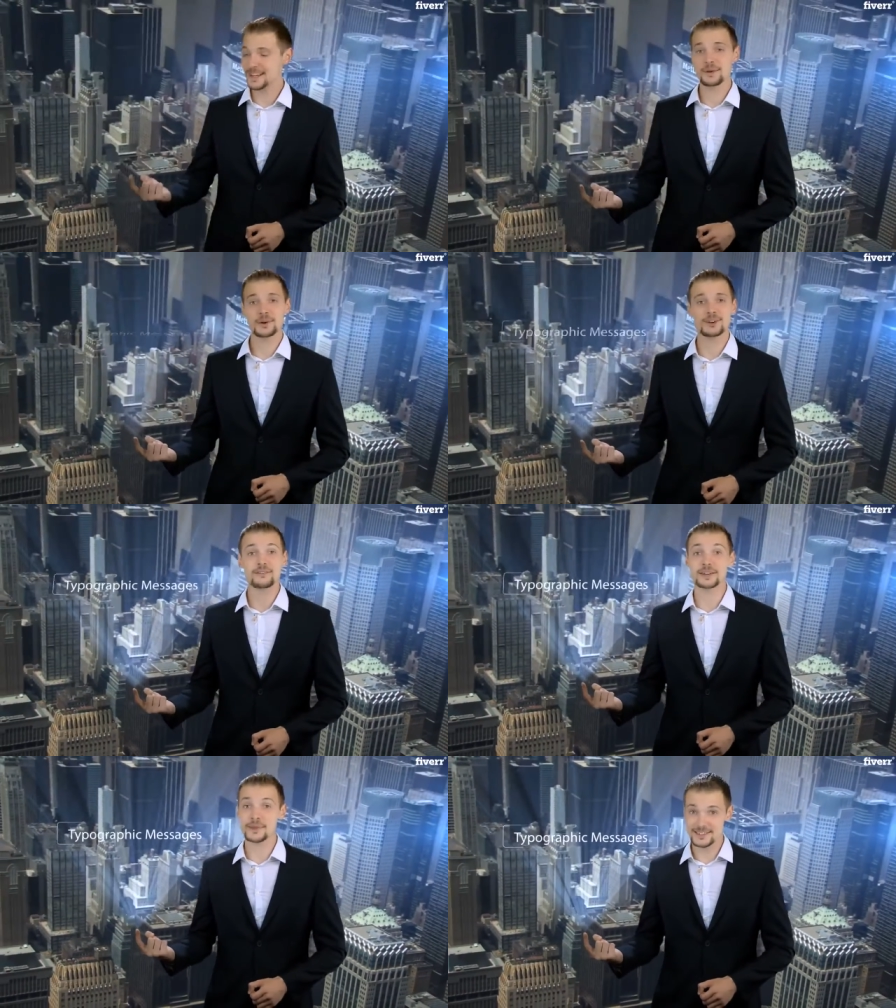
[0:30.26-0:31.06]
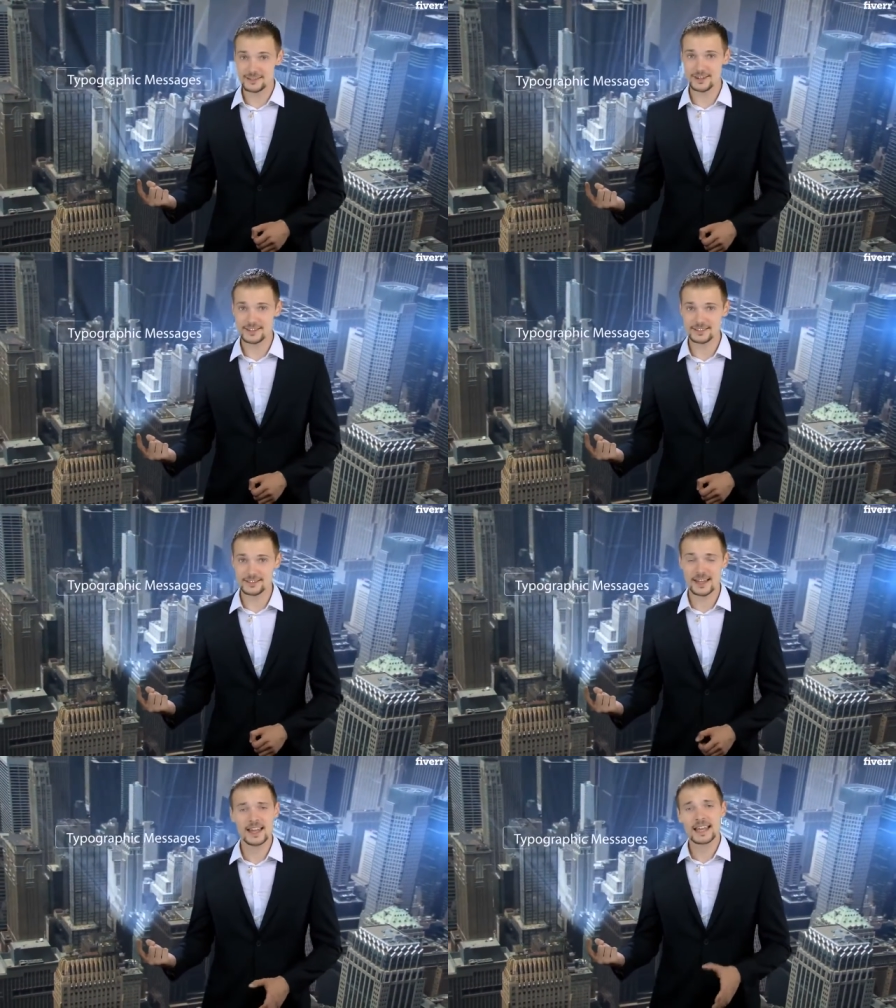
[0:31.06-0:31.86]
typographic
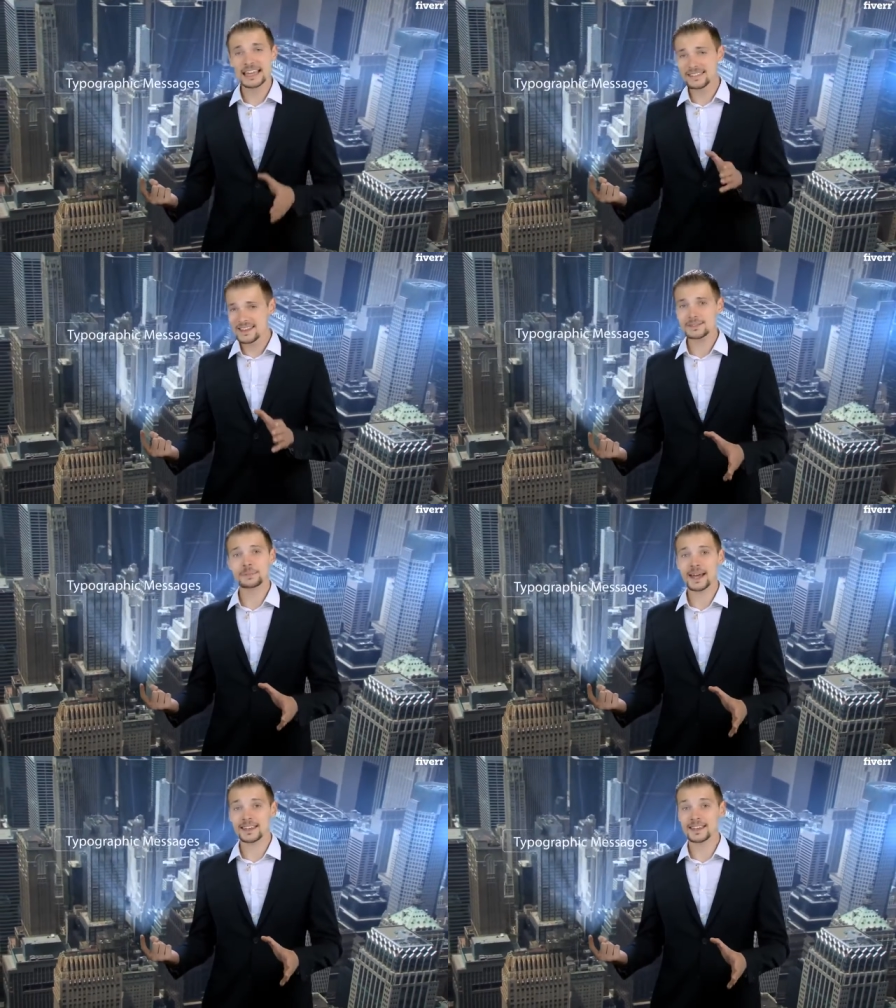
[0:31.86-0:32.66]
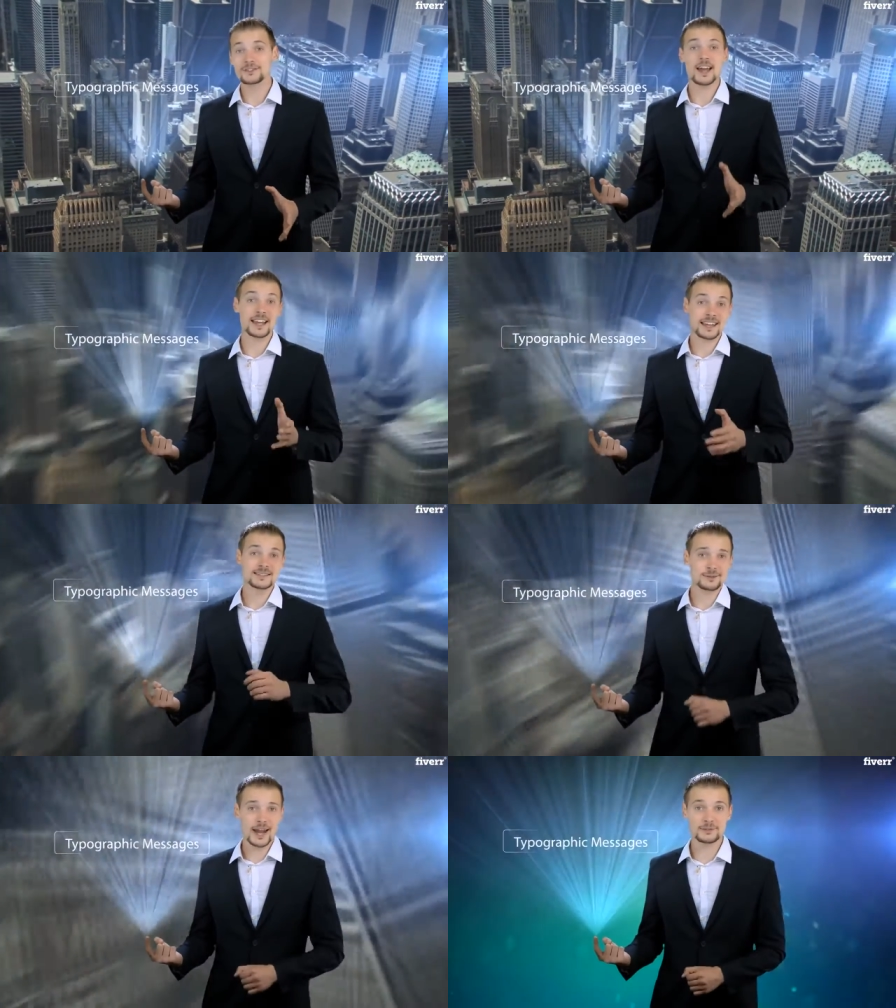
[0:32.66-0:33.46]
messages. In this package, I can
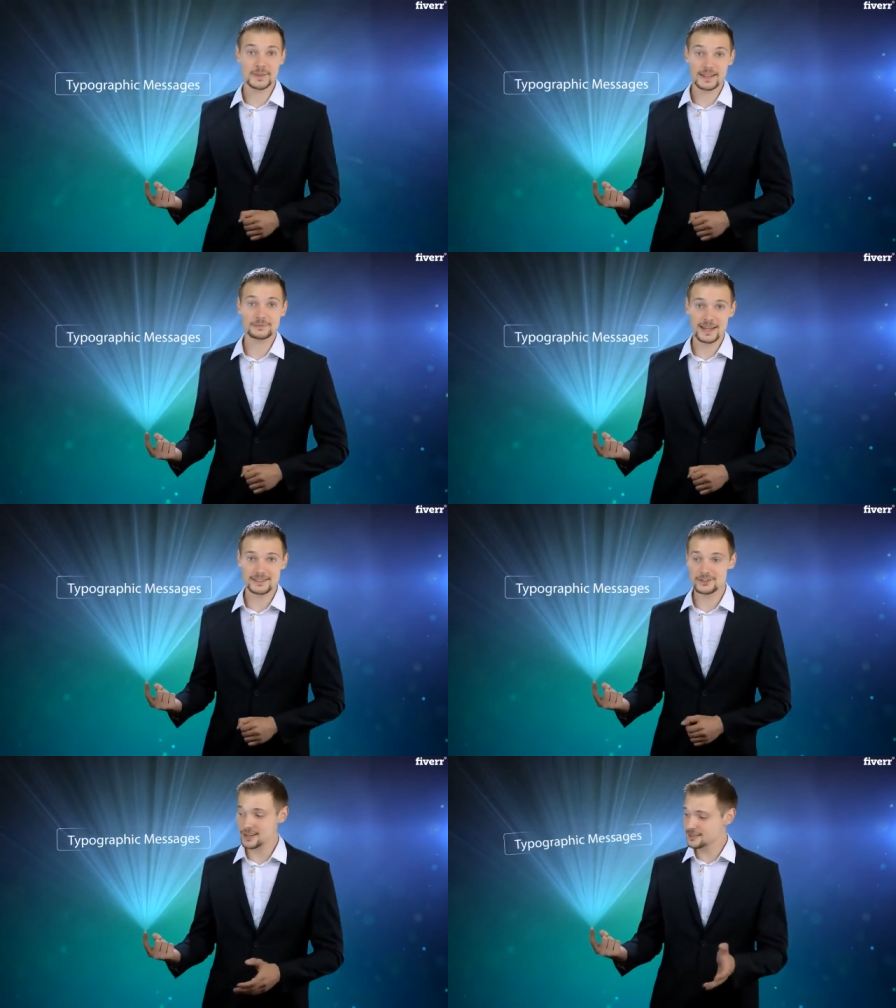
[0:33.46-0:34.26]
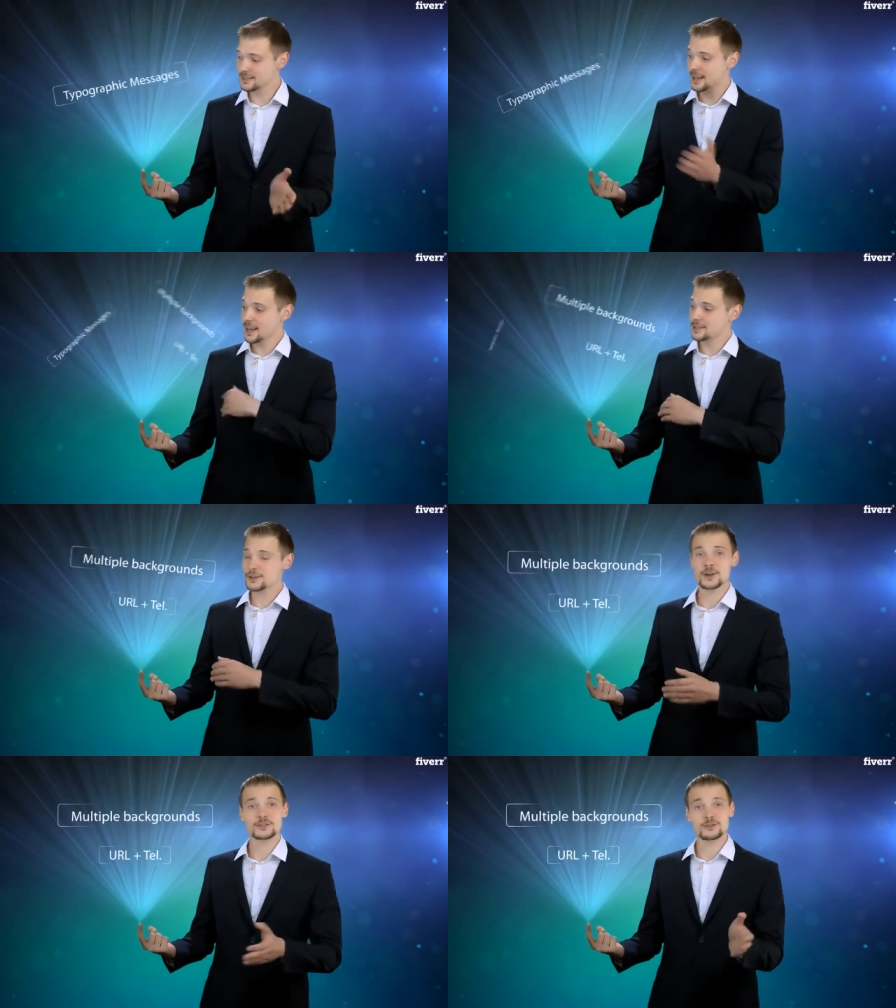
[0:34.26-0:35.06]
interact with these messages
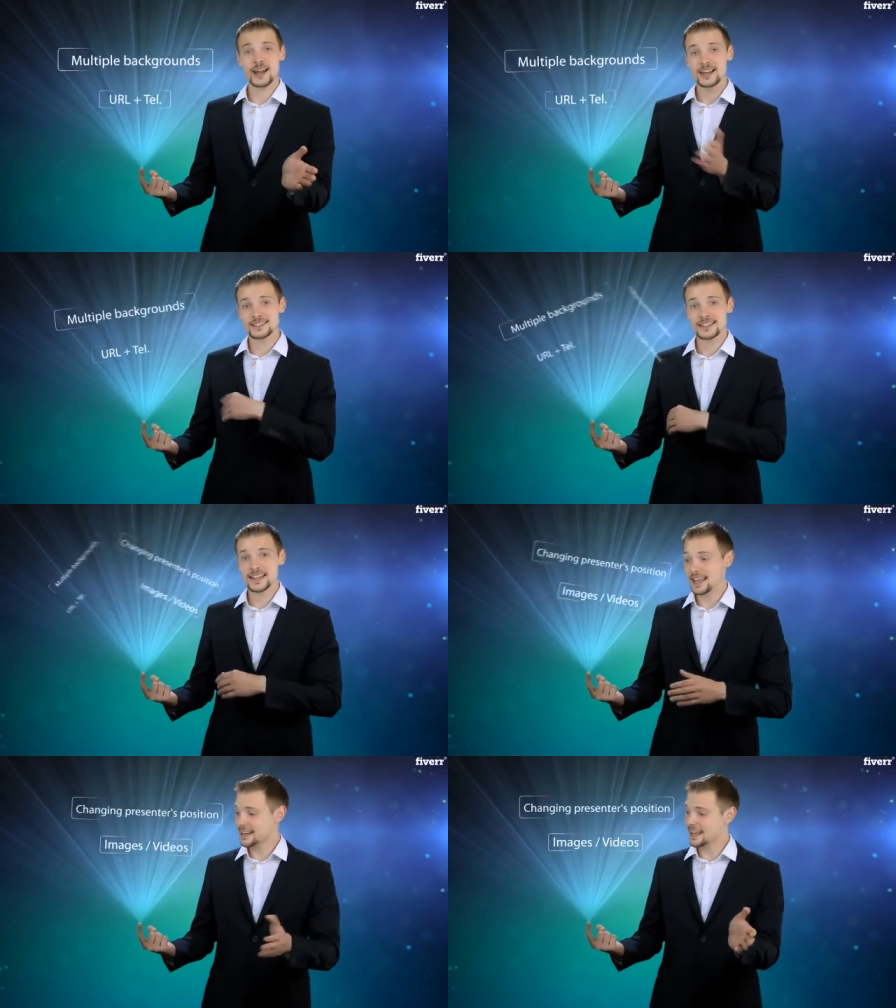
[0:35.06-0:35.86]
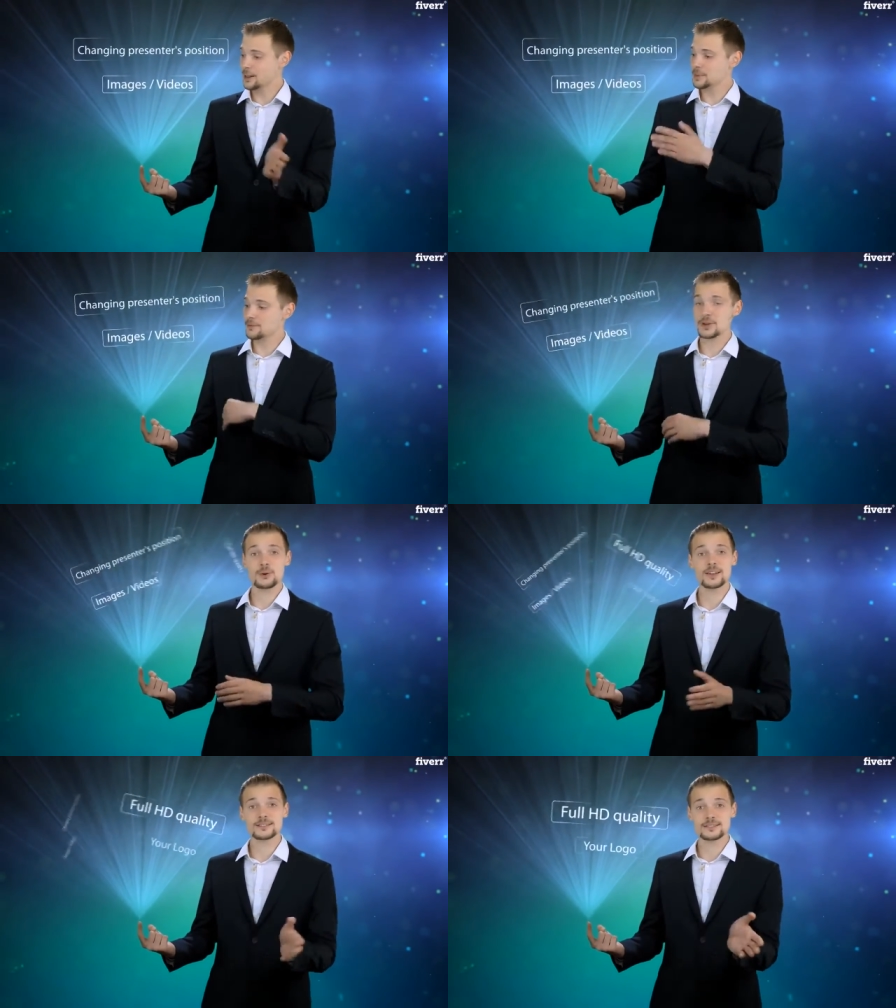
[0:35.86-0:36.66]
to attract and help your
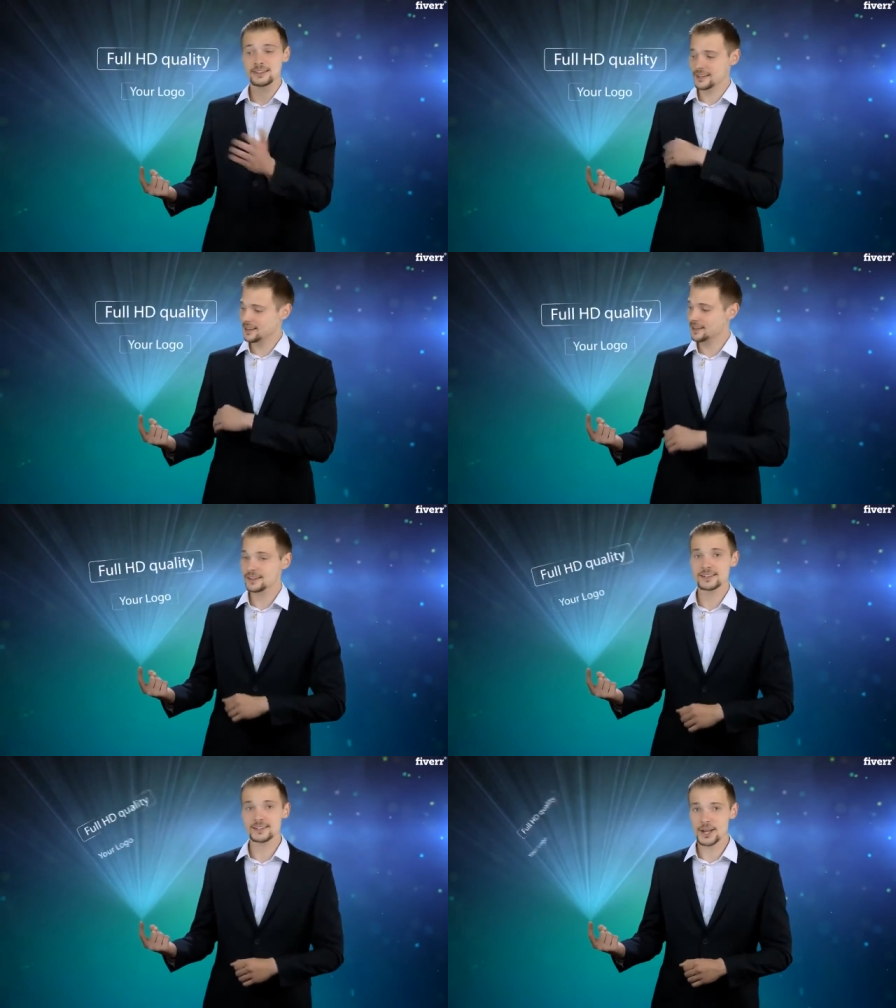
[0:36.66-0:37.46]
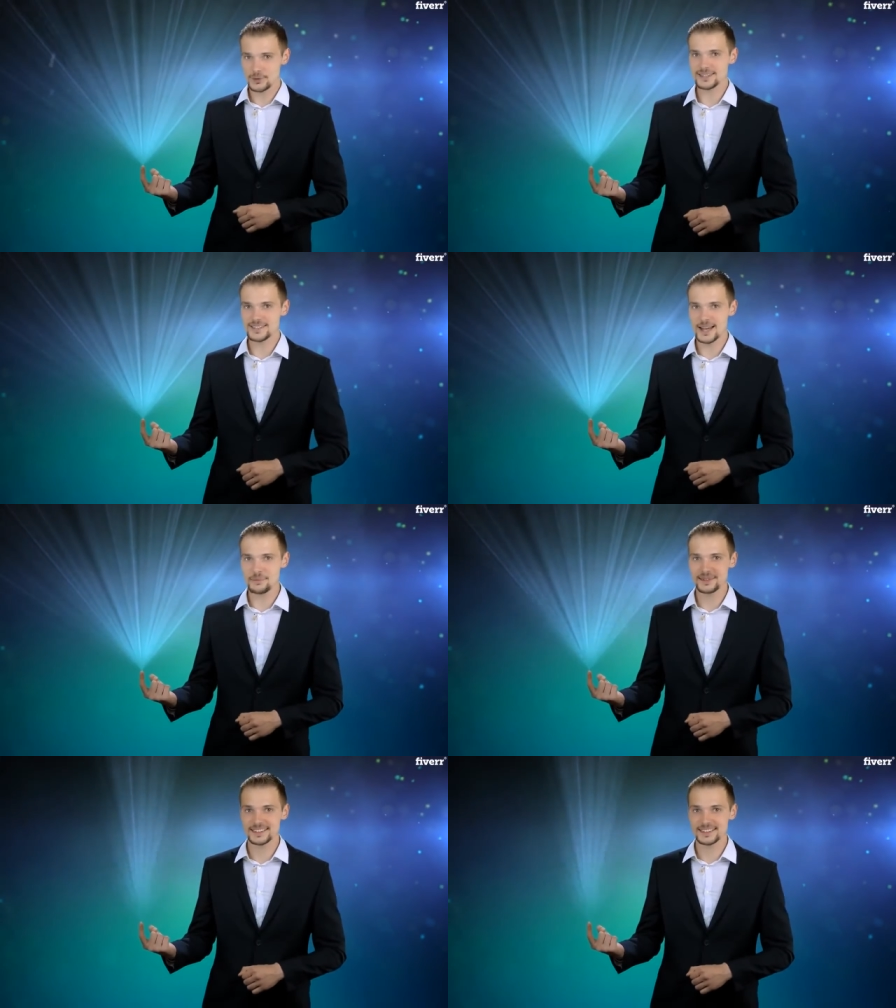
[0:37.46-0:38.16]
viewers notice them.